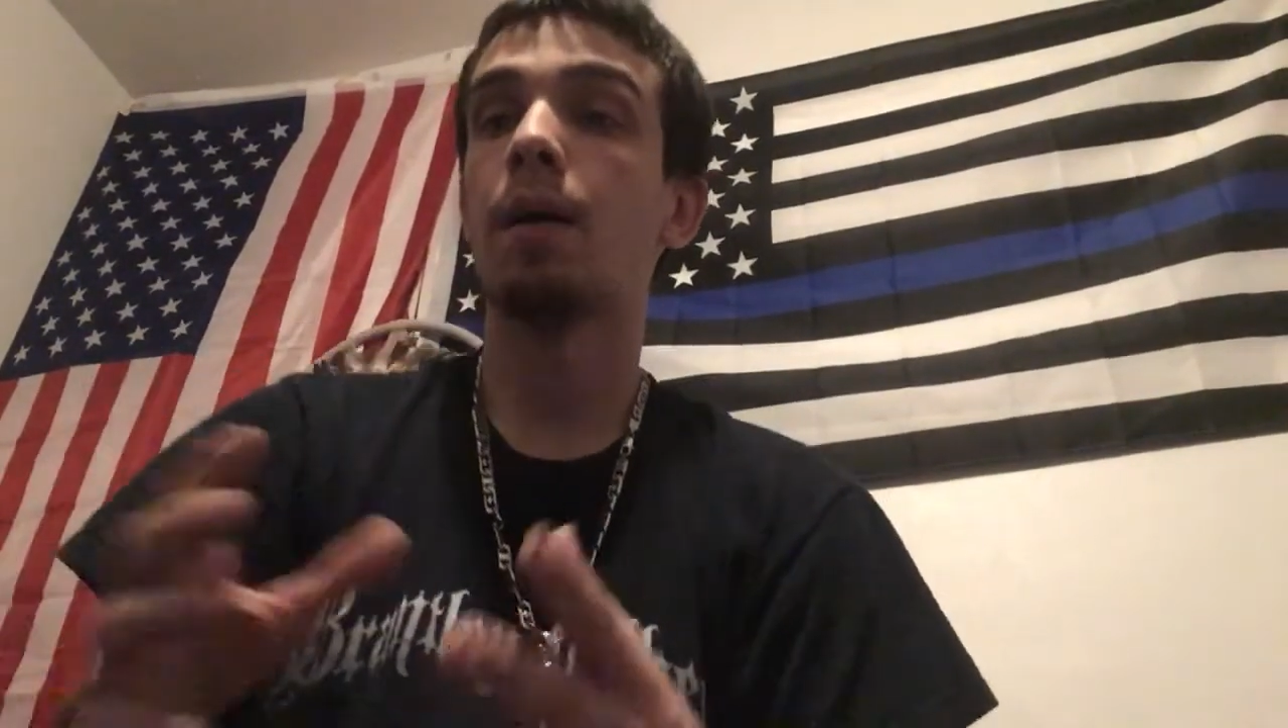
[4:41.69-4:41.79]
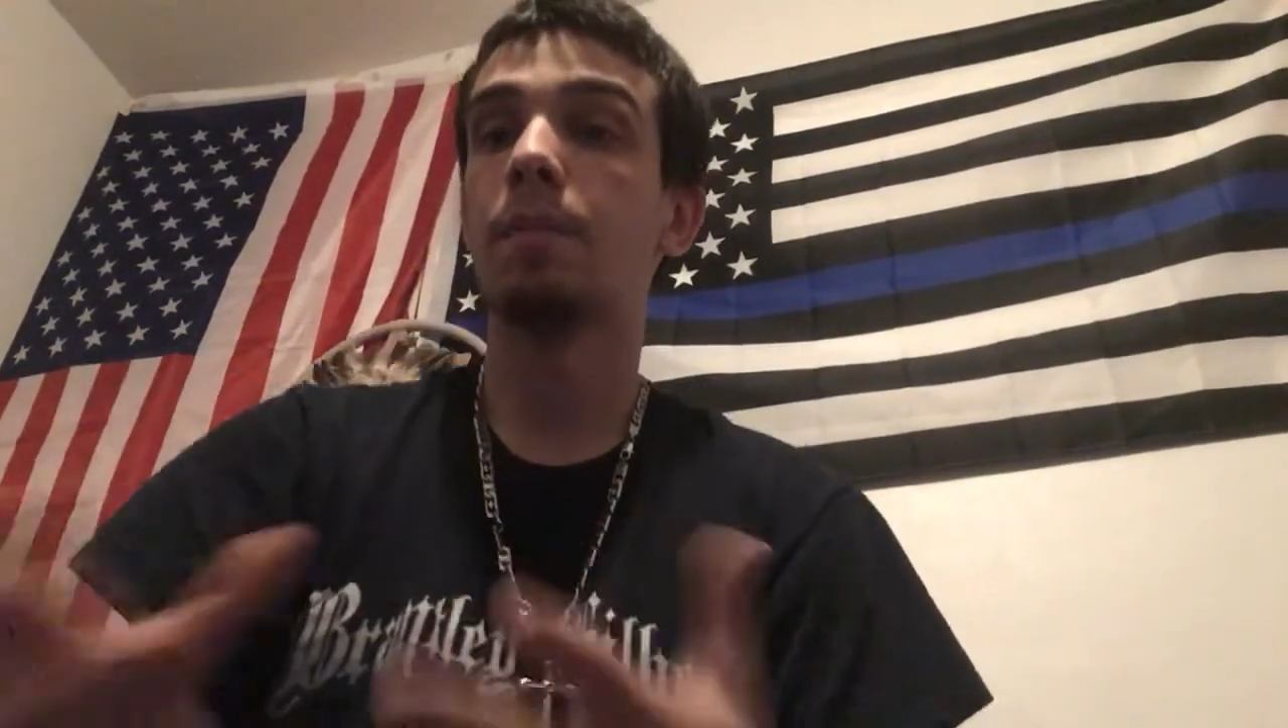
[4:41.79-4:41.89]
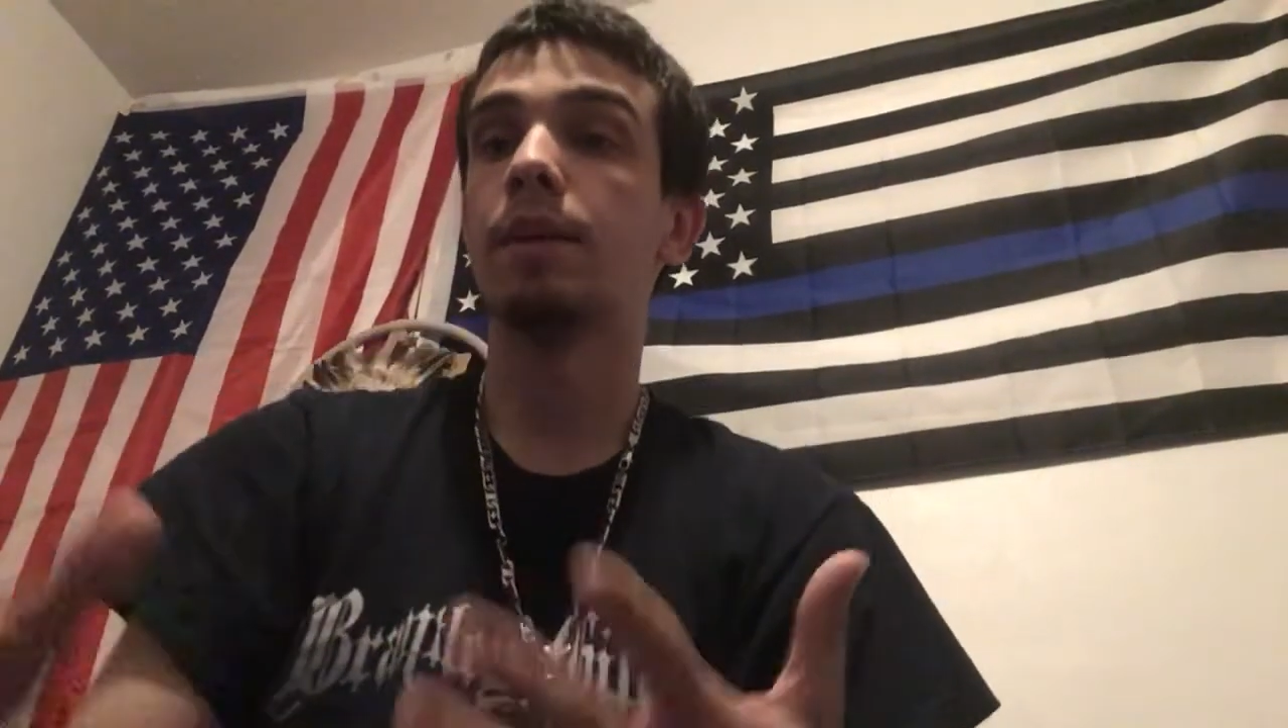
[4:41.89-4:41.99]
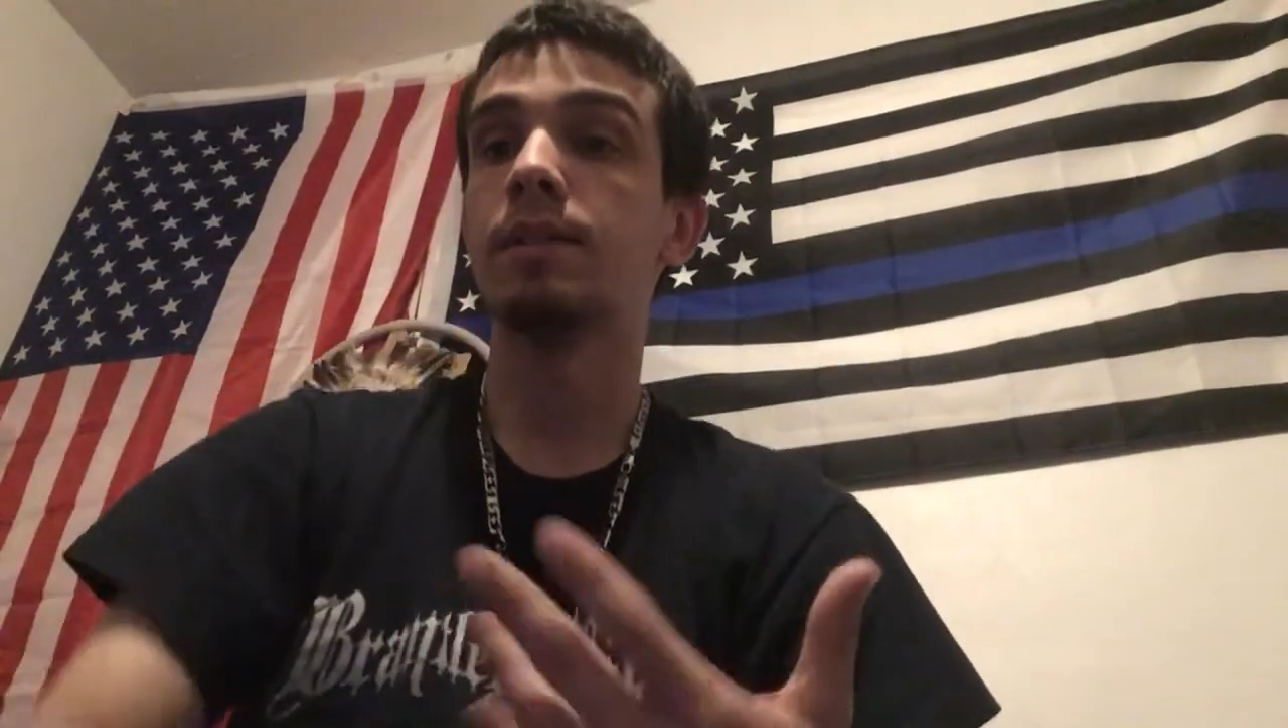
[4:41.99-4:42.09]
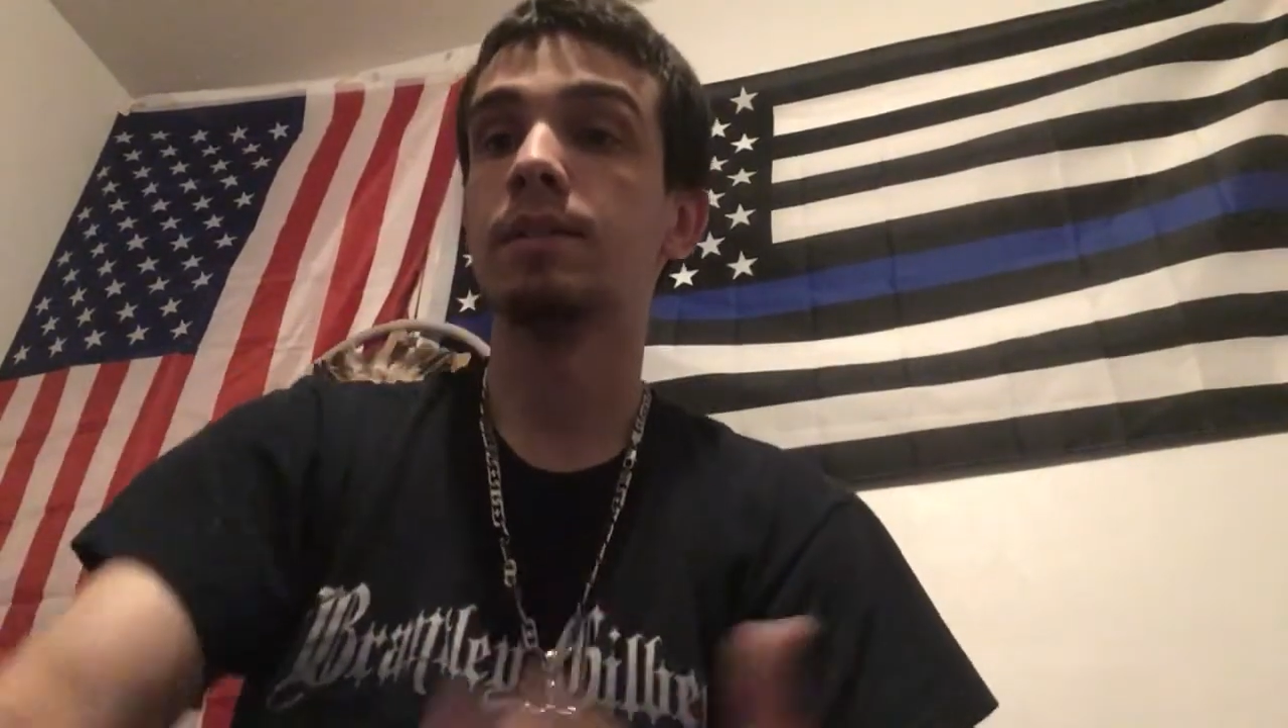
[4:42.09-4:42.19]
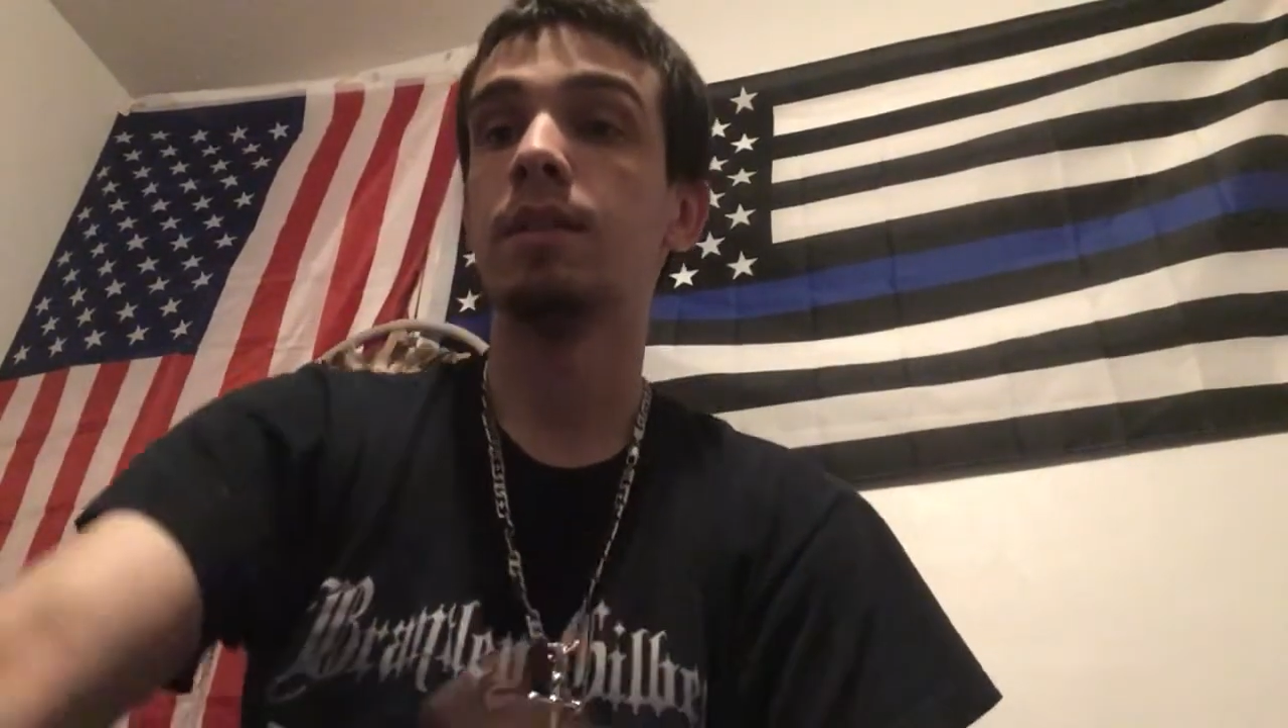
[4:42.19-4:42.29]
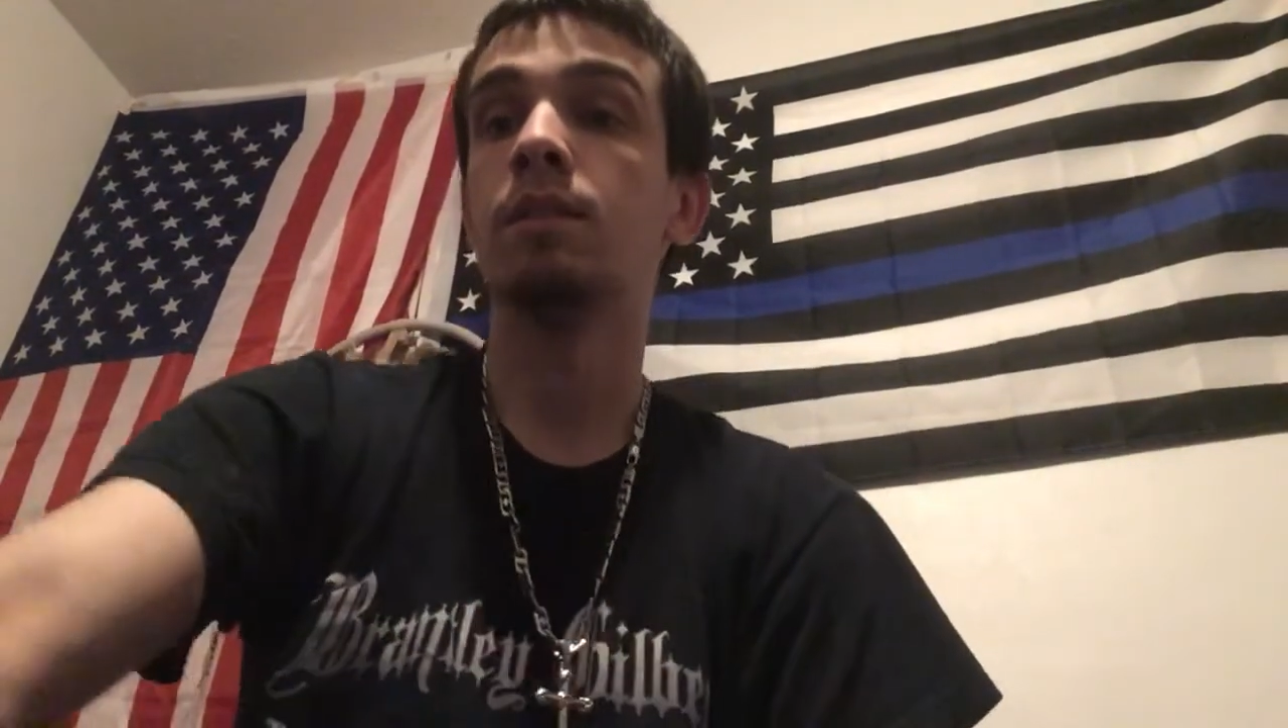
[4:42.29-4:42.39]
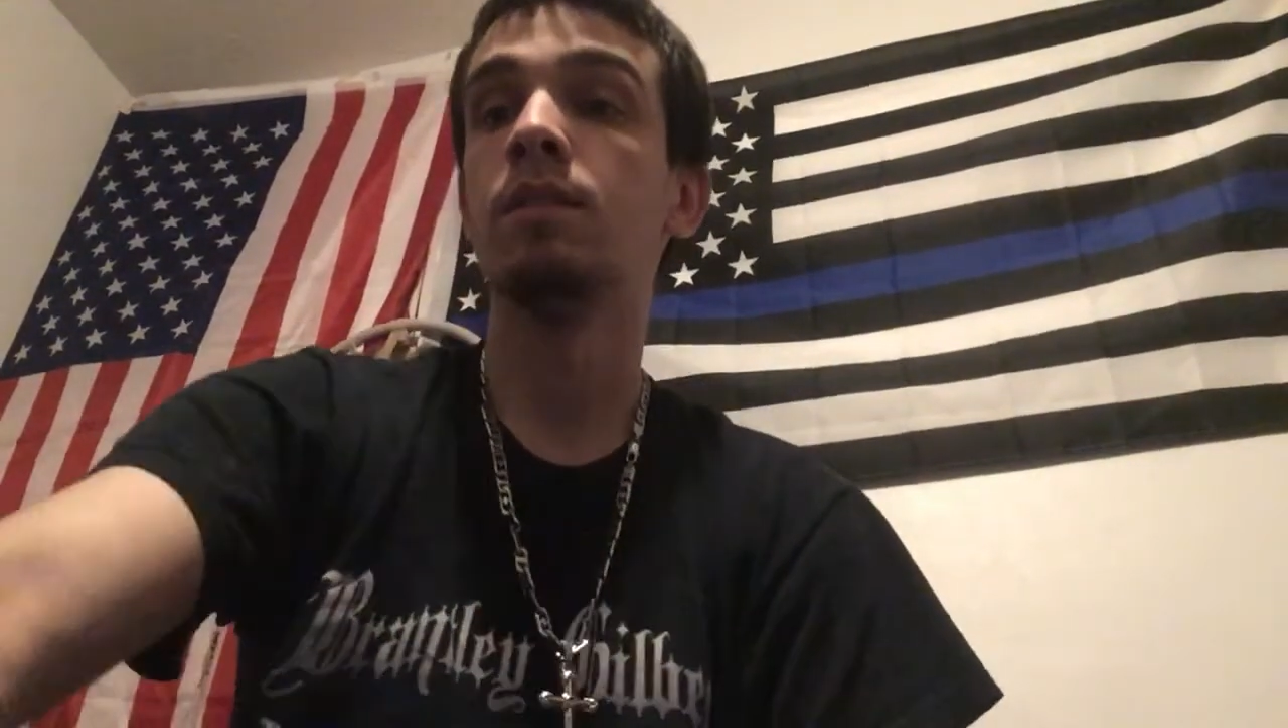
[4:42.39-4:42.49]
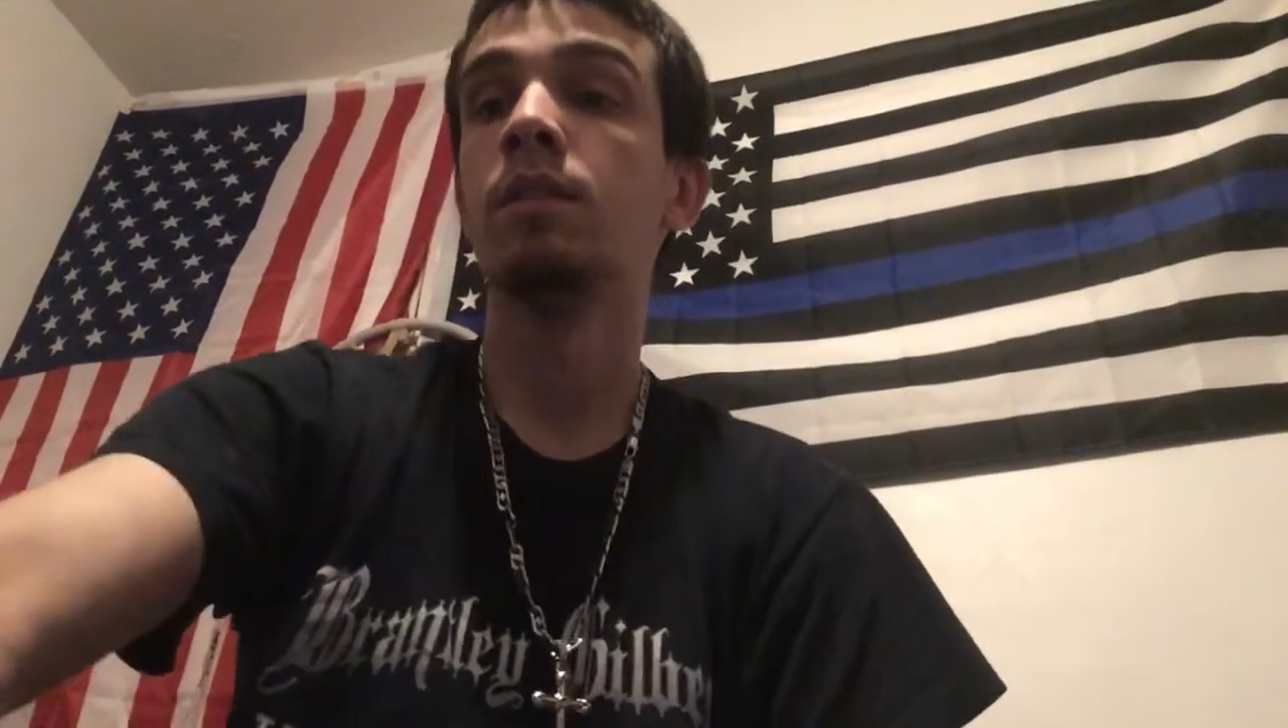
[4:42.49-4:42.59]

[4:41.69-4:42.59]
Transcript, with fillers: biggest thing.